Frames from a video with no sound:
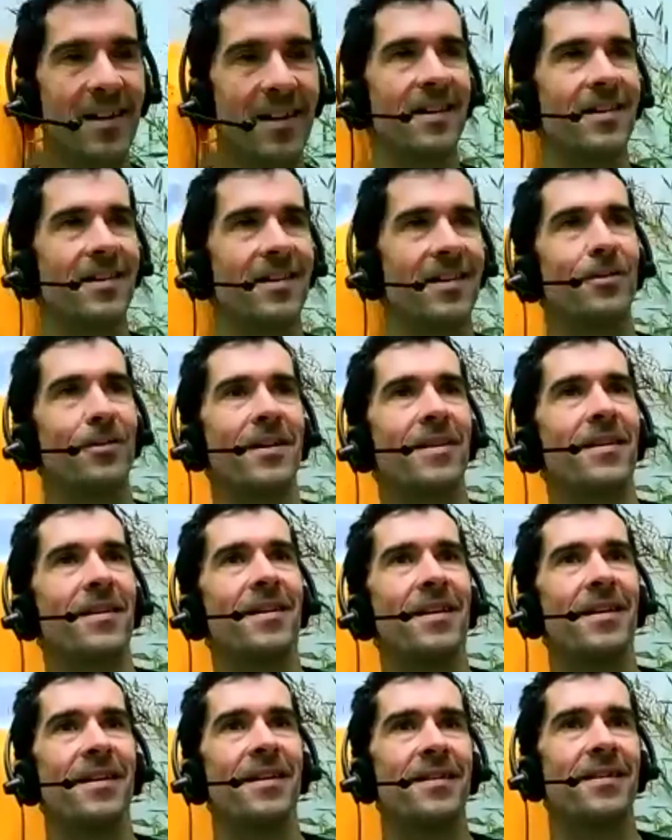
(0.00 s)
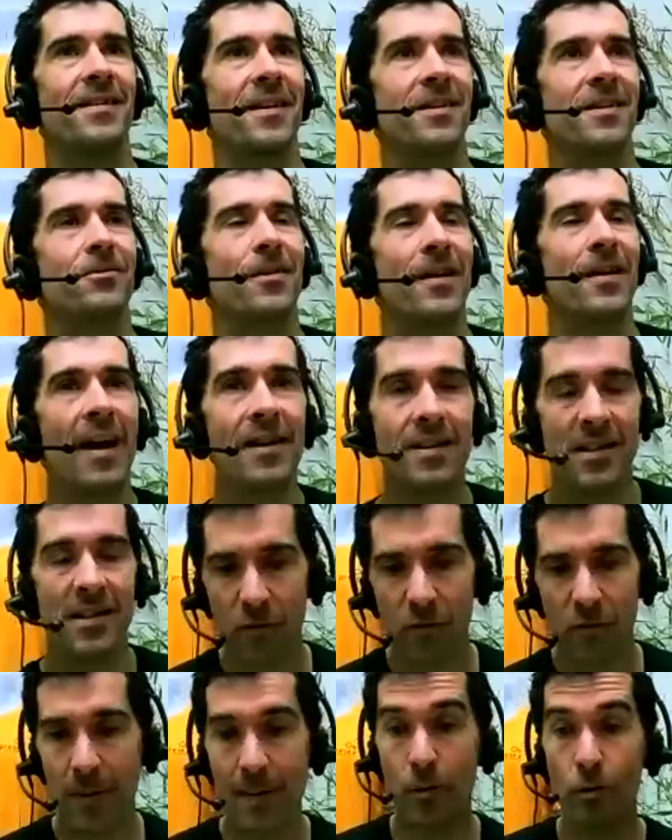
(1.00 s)
that's great. And just
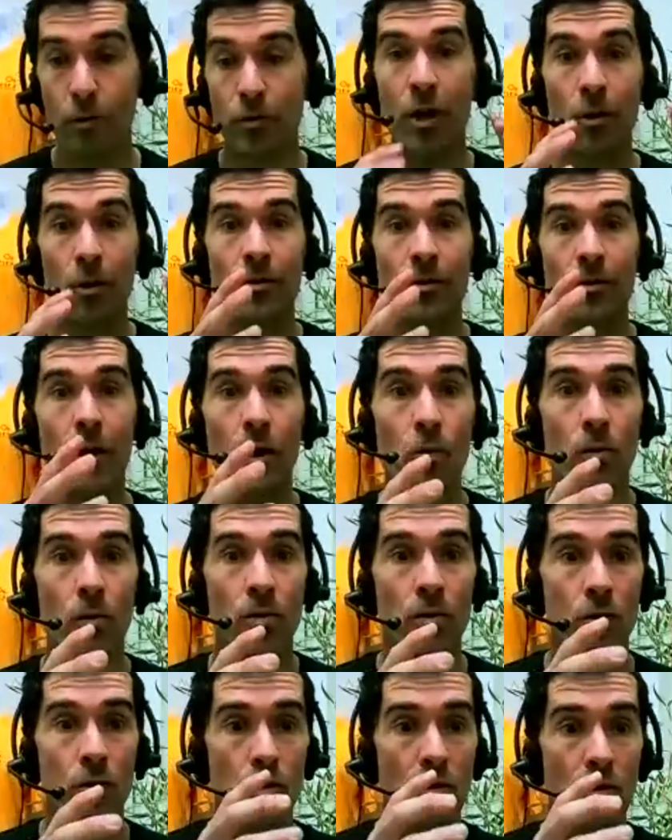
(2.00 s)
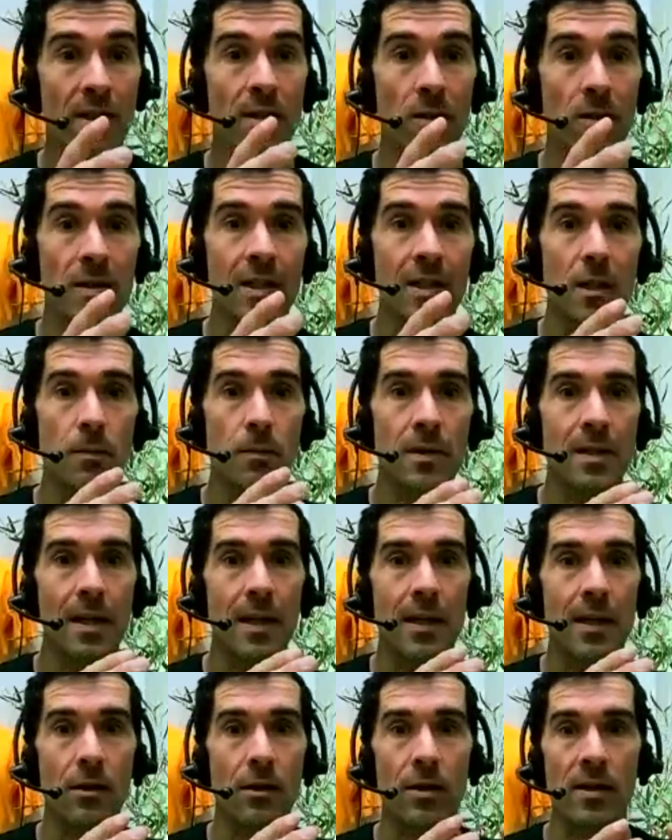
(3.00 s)
for people who don't know Trees Not Teas,
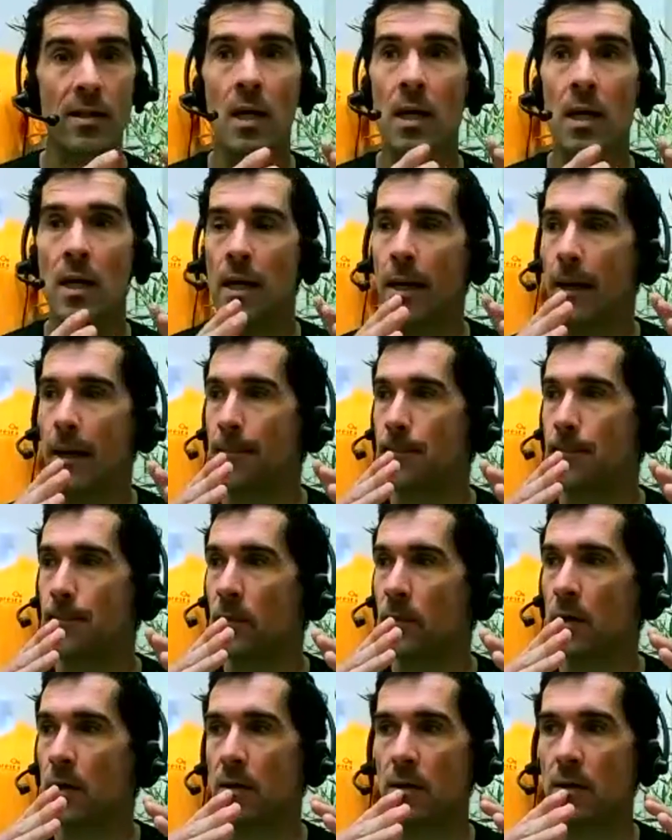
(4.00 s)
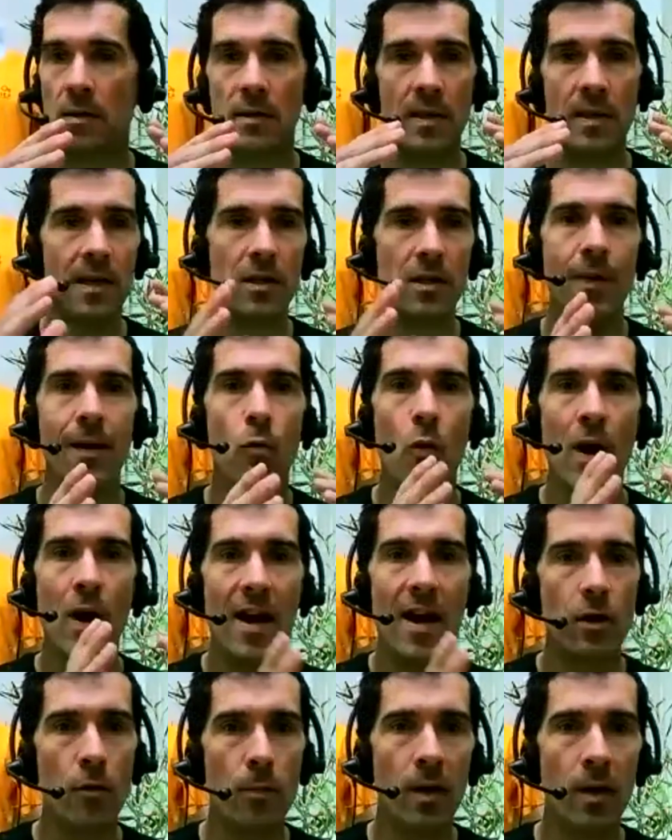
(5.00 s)
particularly Chris, tell us about where
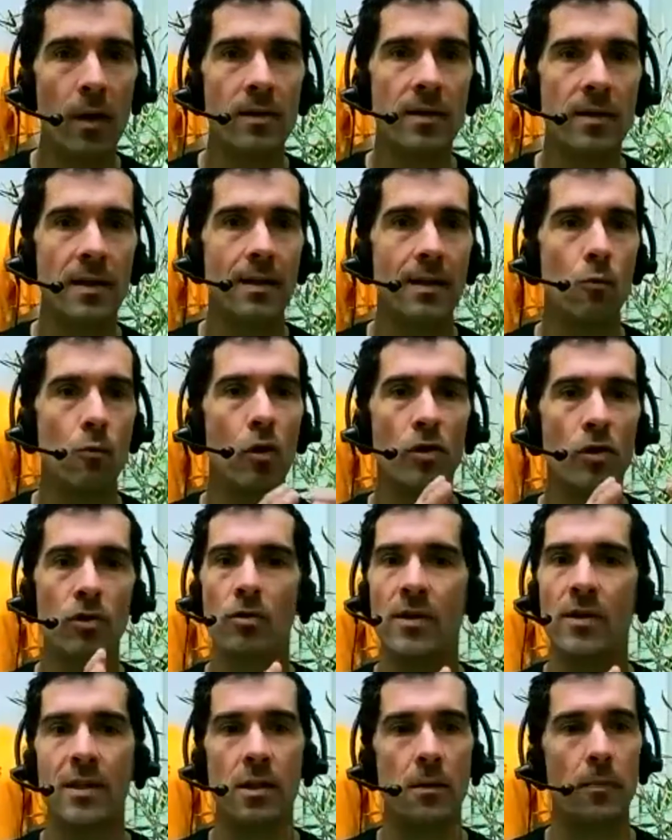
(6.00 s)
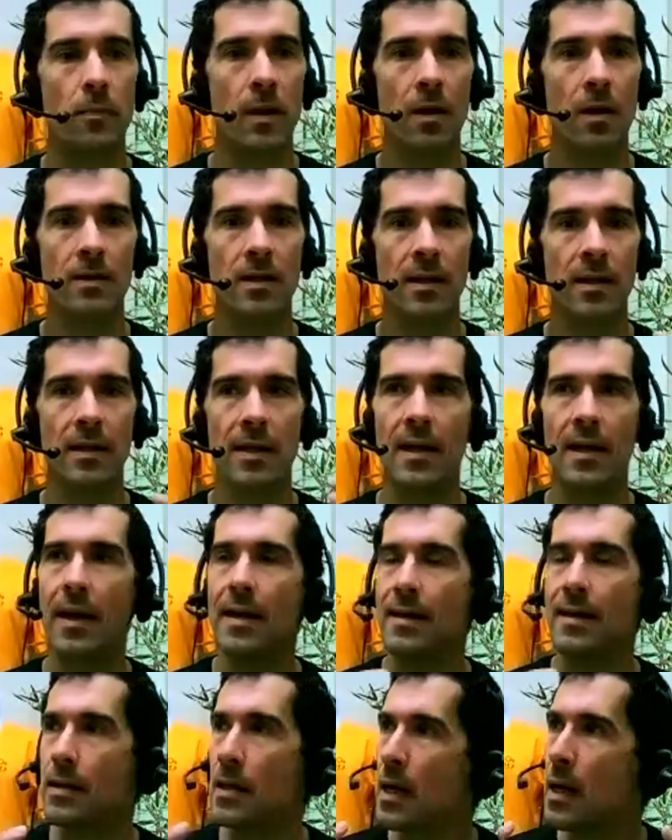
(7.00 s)
you're planting, what trees you're planting,
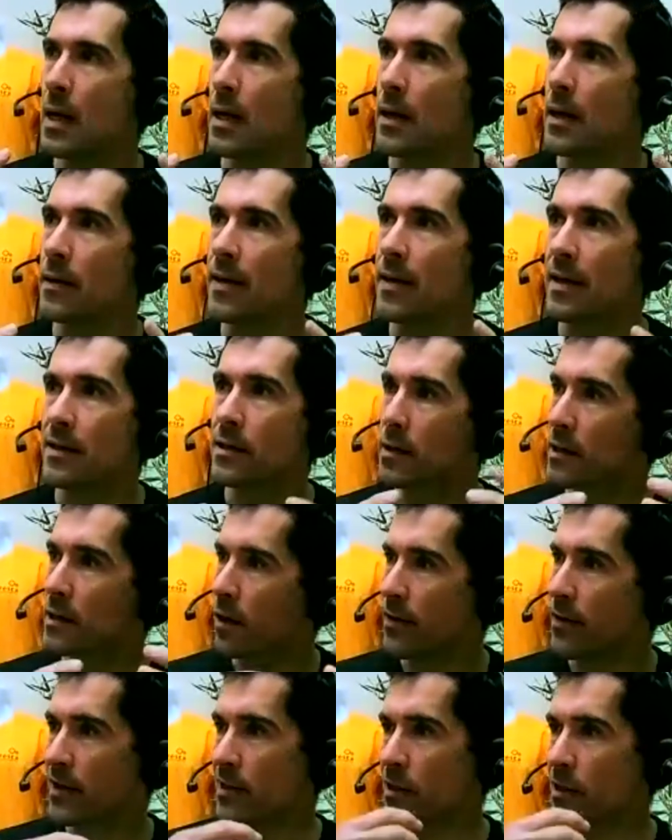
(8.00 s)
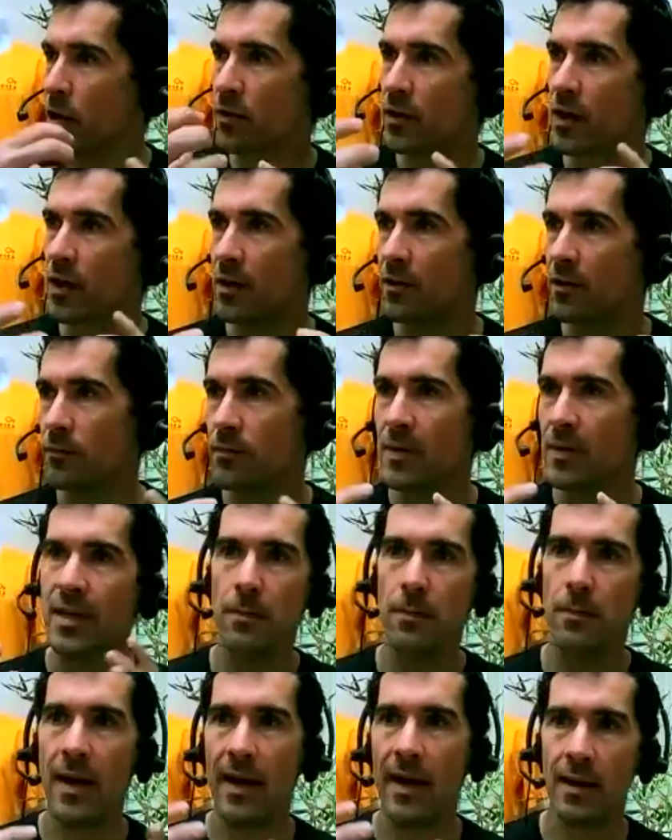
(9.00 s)
and there's a lot of kind of
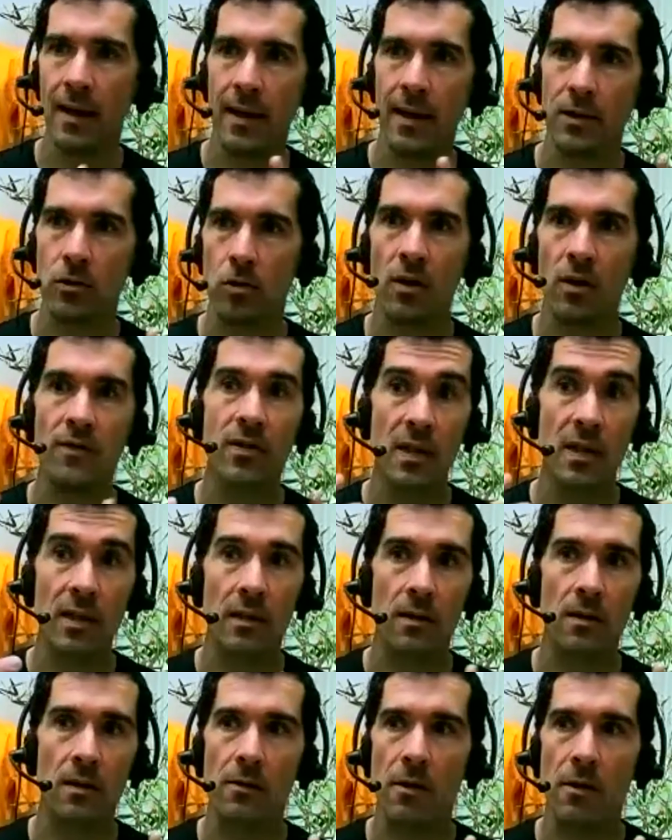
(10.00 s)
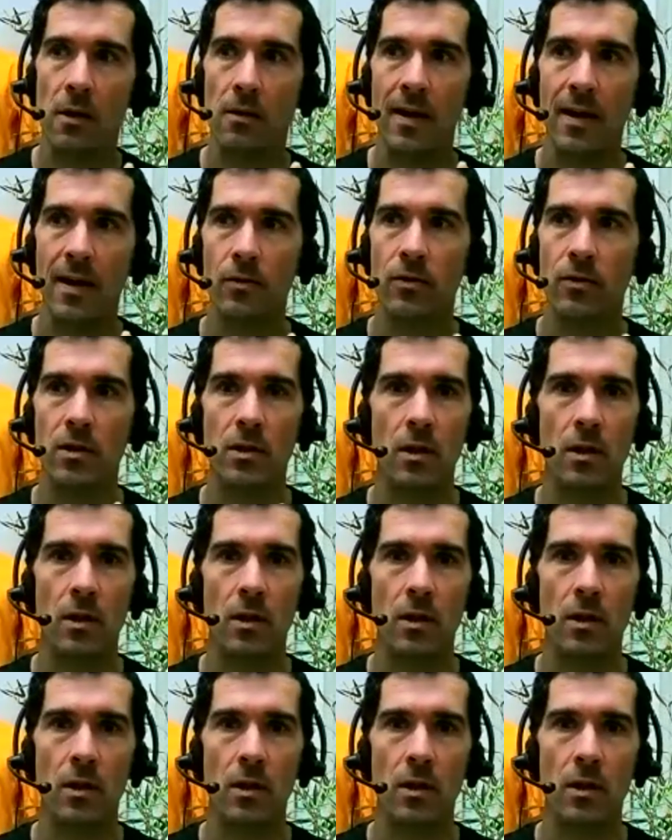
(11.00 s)
media backlash, or I've seen around